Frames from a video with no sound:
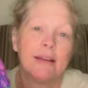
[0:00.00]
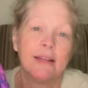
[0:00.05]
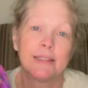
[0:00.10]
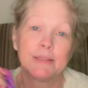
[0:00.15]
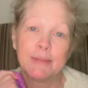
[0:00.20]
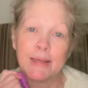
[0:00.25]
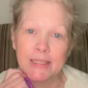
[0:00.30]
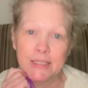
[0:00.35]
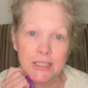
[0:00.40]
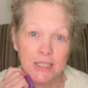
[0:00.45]

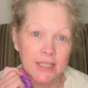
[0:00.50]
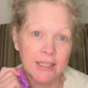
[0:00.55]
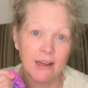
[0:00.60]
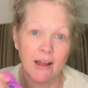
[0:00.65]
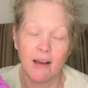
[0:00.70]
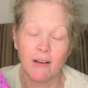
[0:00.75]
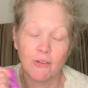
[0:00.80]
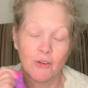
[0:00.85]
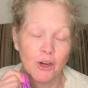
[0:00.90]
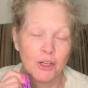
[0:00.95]
especially a
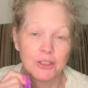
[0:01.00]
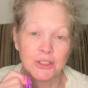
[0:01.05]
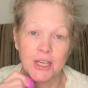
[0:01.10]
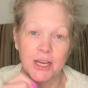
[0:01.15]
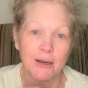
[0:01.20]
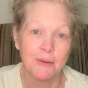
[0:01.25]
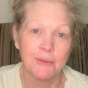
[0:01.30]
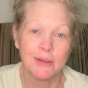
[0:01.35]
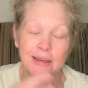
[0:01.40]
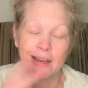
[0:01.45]

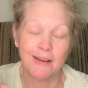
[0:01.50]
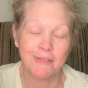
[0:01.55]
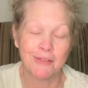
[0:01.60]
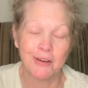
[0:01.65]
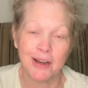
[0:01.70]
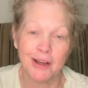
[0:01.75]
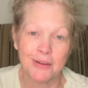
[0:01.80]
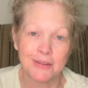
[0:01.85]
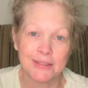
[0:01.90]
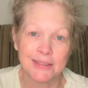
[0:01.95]
non-crocheter would never
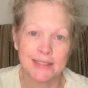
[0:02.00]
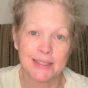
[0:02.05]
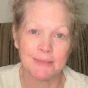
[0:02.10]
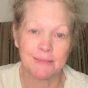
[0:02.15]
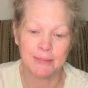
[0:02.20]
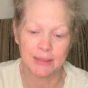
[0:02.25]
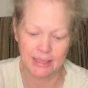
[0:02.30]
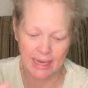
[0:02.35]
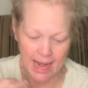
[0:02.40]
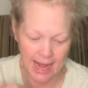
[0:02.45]
notice it,
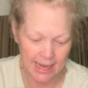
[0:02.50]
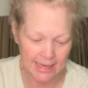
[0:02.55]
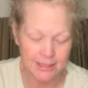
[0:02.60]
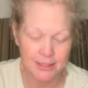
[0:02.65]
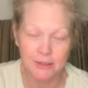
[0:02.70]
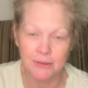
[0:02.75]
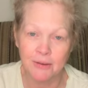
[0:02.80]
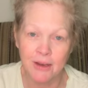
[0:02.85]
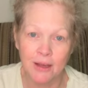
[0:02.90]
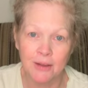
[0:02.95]
but I
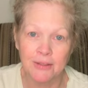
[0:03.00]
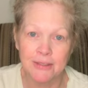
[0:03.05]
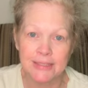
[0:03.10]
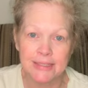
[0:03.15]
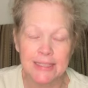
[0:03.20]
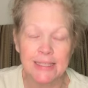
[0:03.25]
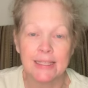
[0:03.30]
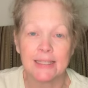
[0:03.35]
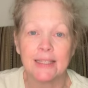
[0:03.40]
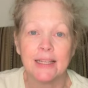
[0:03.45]
do
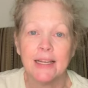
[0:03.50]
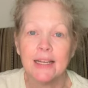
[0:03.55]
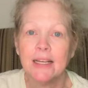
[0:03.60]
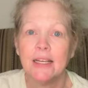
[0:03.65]
notice it.